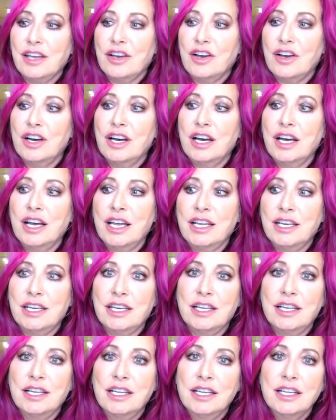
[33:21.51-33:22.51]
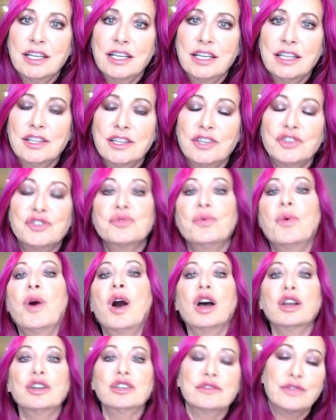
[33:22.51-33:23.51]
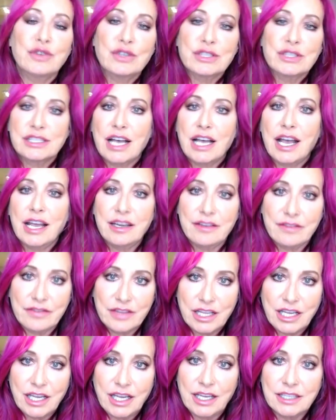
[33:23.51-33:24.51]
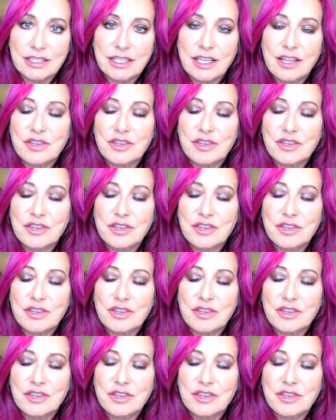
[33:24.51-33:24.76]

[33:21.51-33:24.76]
on the Dwanderful side of things.